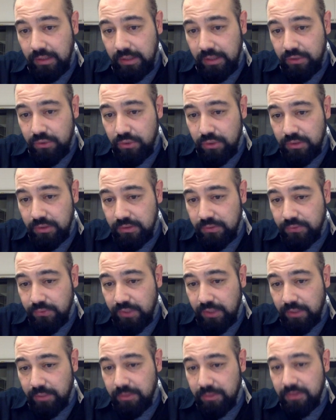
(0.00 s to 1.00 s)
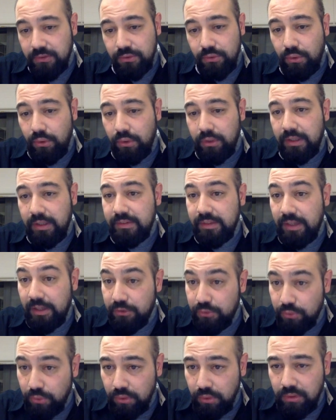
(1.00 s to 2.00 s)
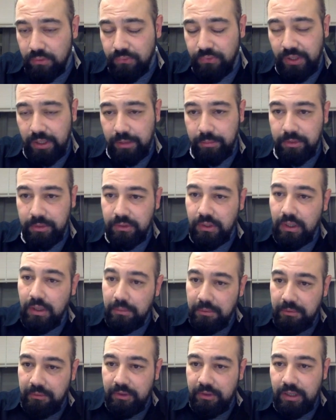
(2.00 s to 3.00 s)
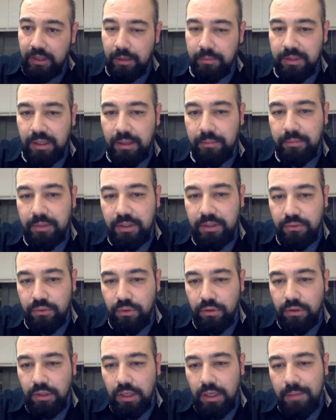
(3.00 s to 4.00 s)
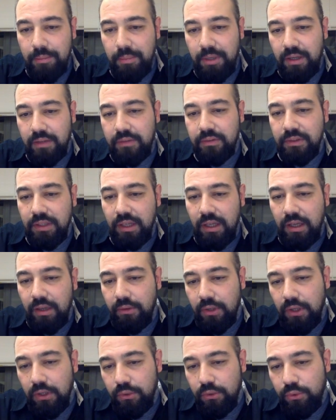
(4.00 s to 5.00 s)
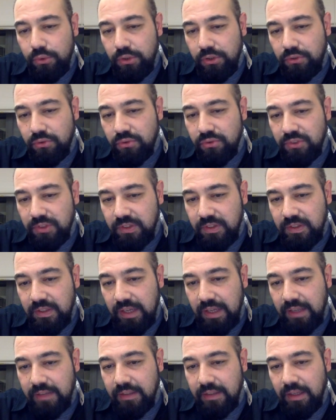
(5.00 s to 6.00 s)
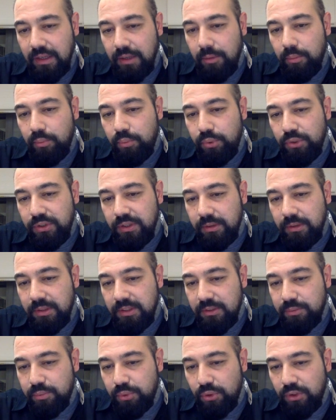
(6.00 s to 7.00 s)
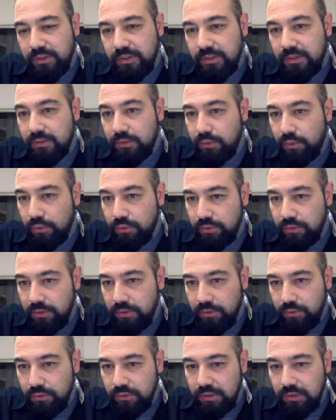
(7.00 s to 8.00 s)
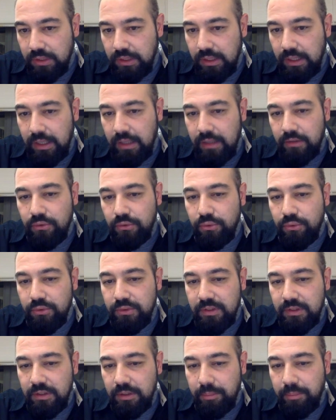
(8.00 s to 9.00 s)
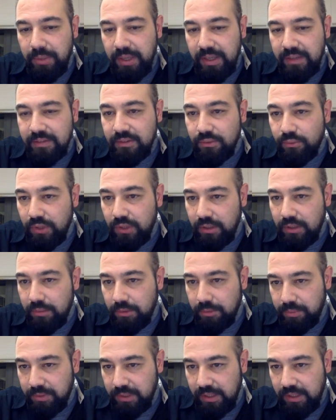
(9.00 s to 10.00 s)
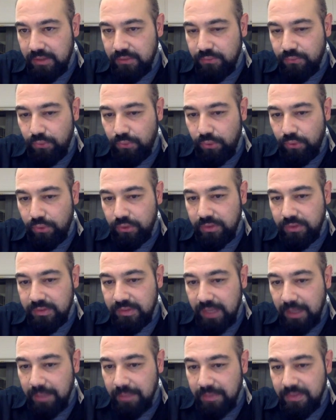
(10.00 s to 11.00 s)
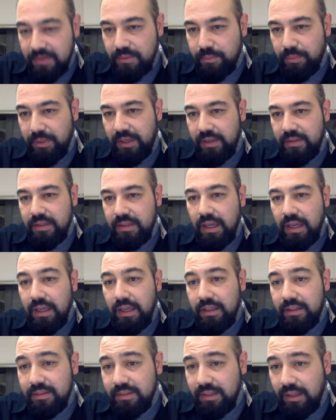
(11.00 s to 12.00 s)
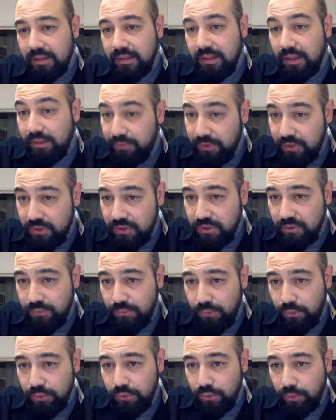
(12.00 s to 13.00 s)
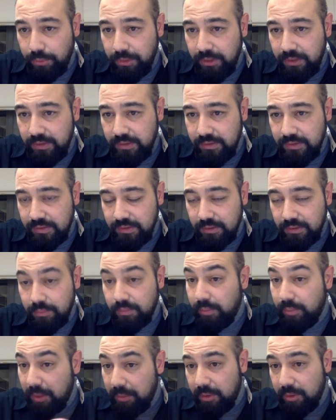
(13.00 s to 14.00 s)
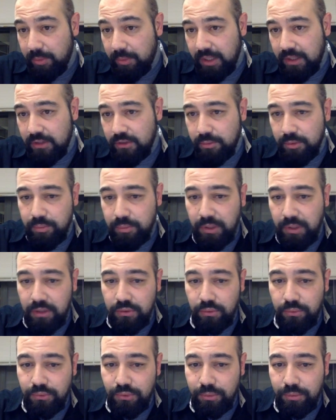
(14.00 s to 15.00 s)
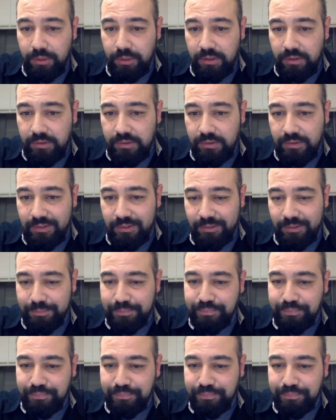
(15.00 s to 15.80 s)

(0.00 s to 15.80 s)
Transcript: actually this fragment is called as external fragment. We will come them later on, but now you need to see that putting these processes continuously and using the best available place for this empty space is not efficient for the operating system, memory management part of the operating system.